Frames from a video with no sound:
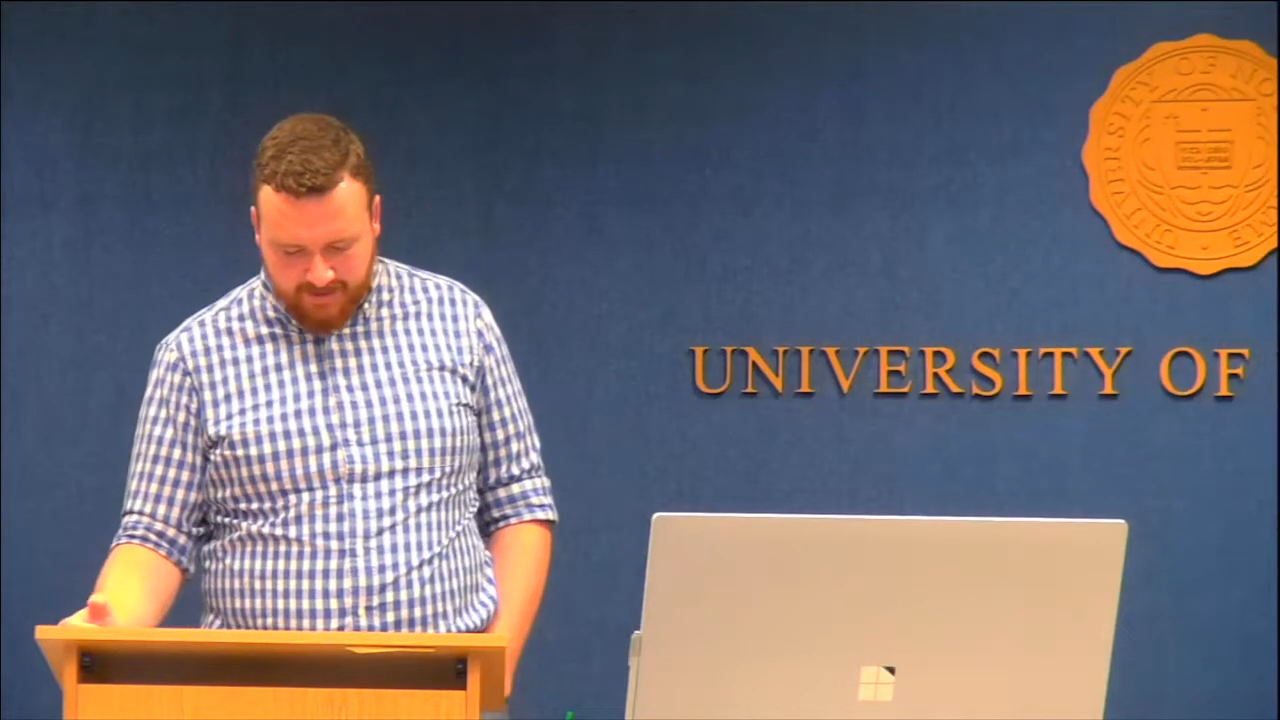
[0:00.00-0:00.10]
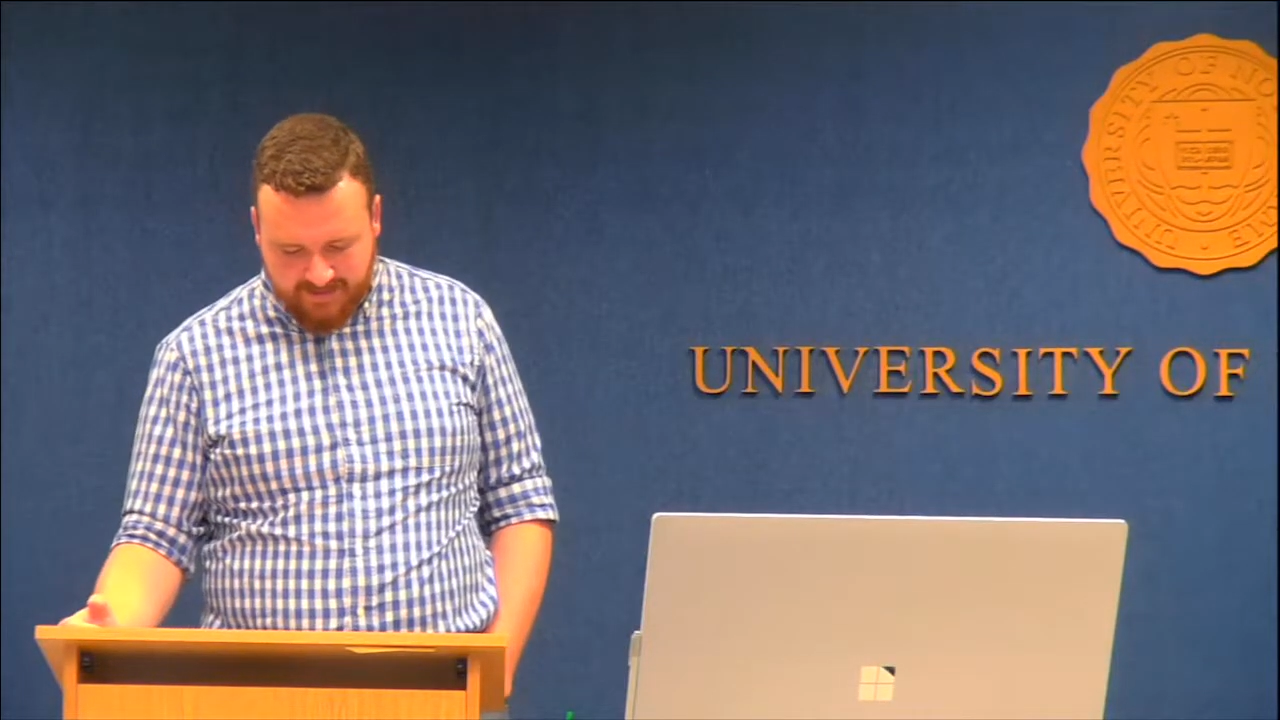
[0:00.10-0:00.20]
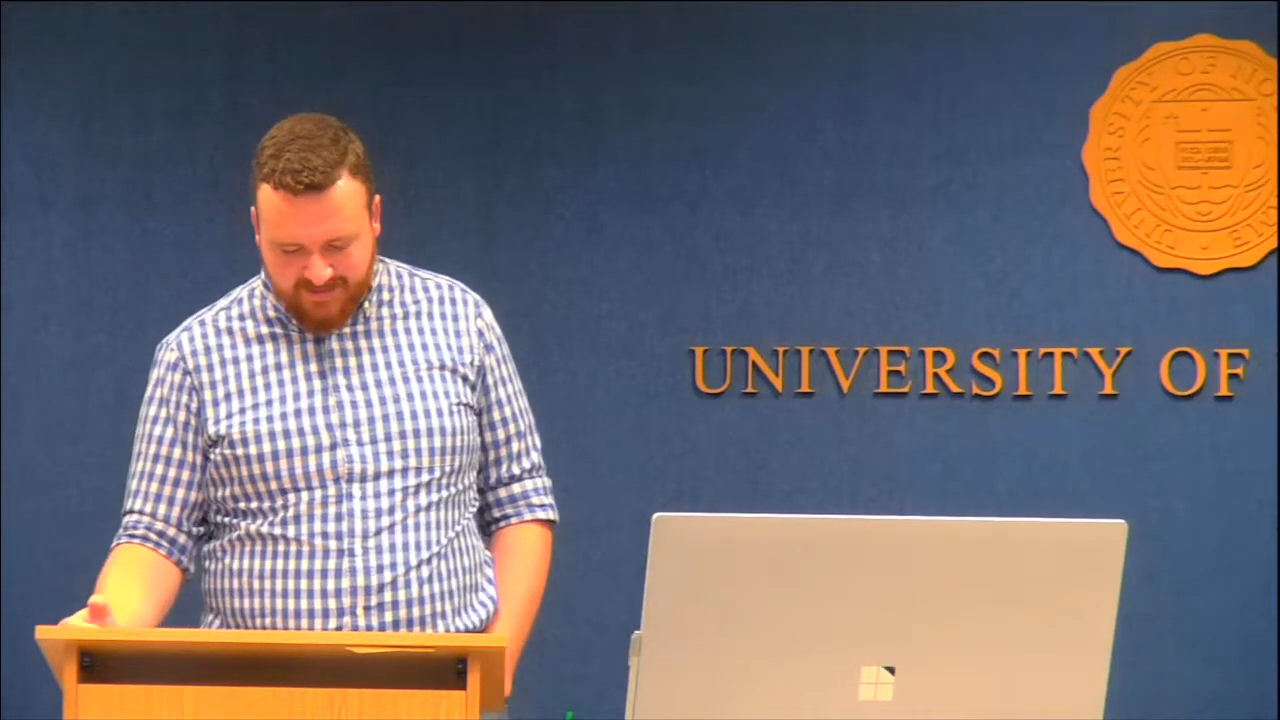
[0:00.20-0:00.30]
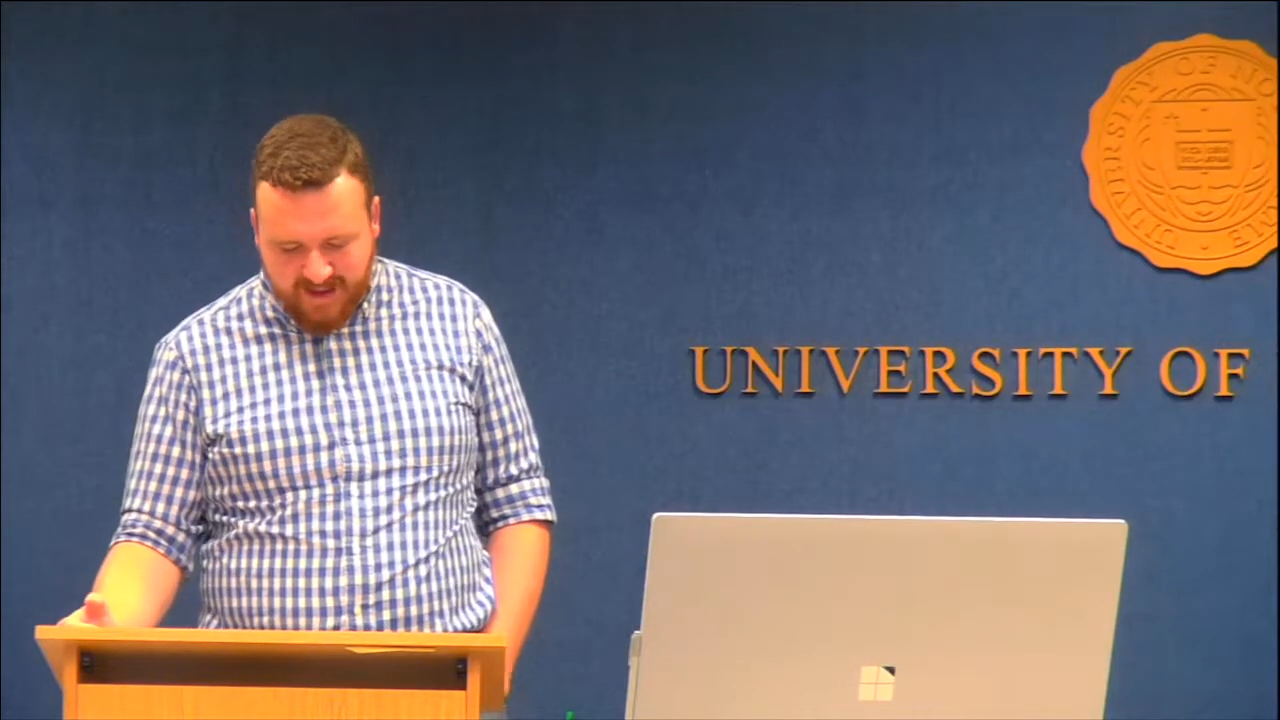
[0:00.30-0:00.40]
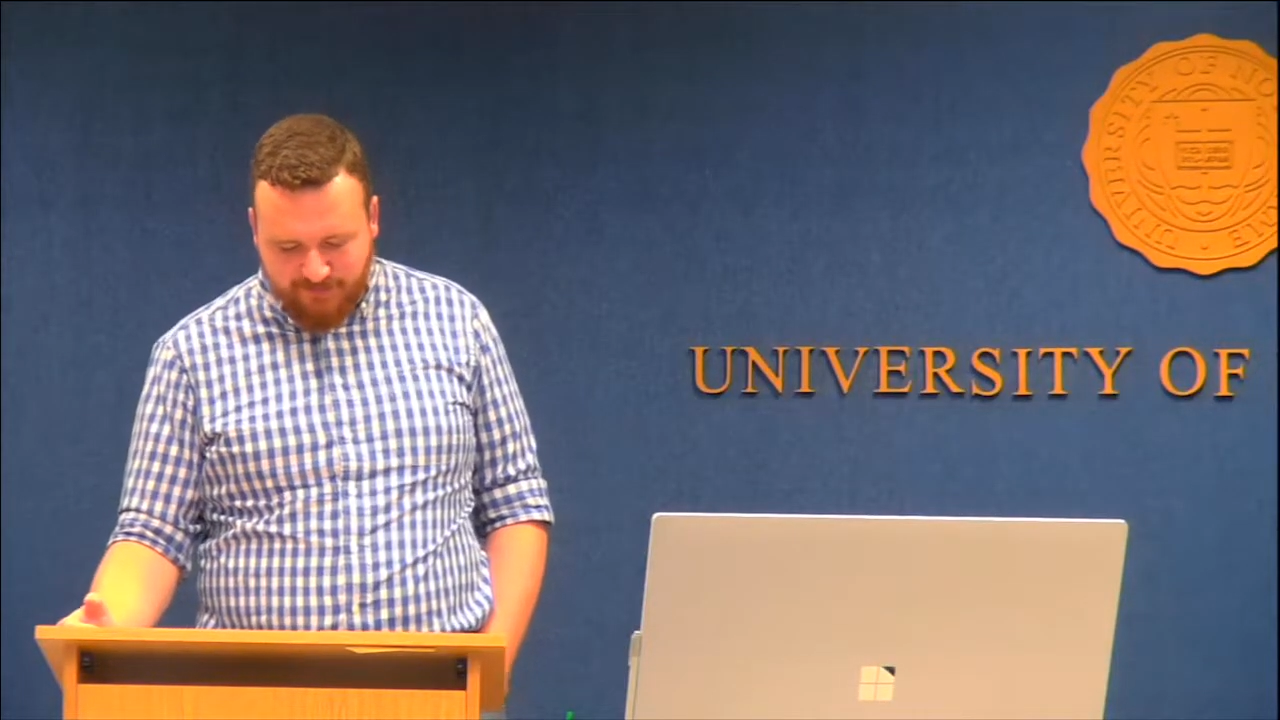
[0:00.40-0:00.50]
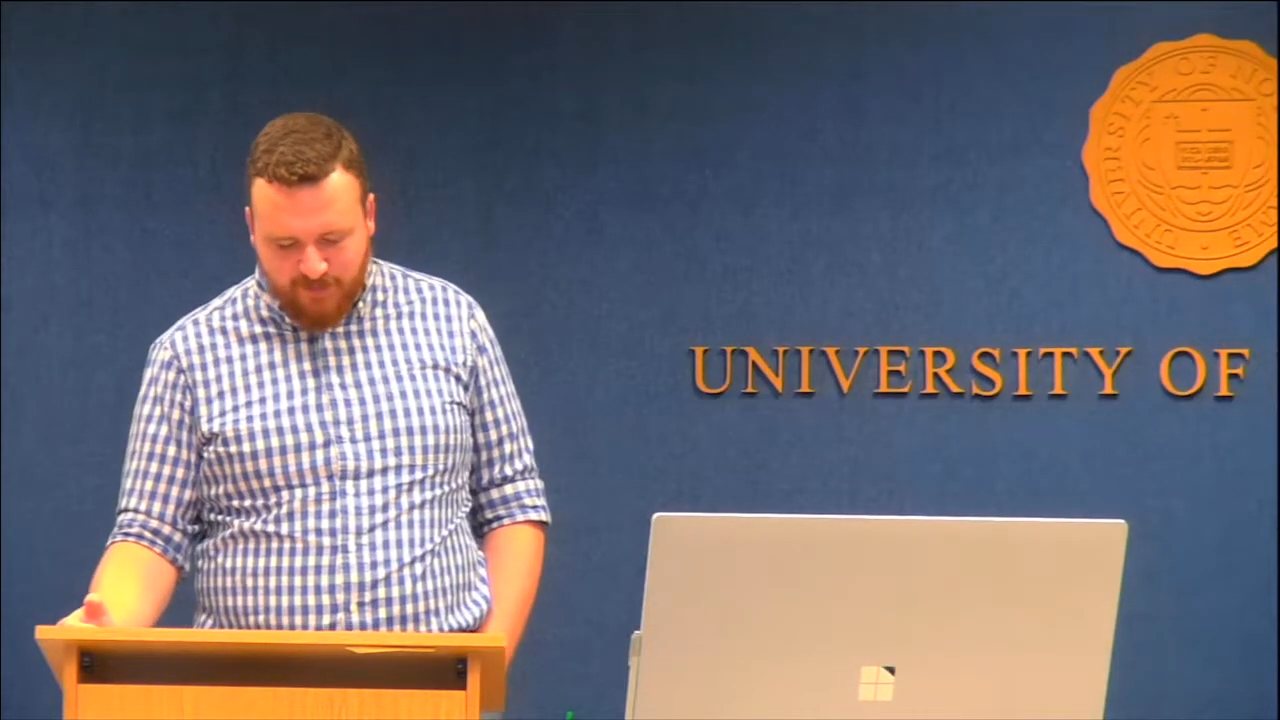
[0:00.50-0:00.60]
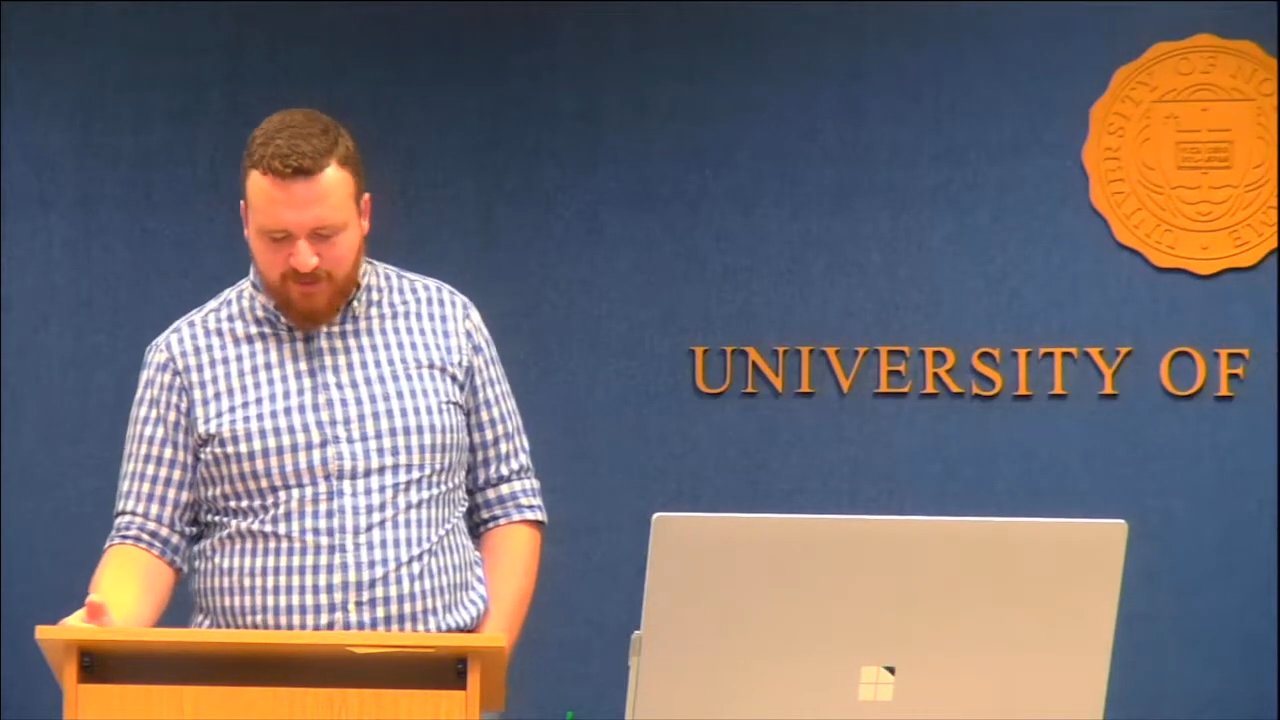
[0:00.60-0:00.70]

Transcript: It's infinitely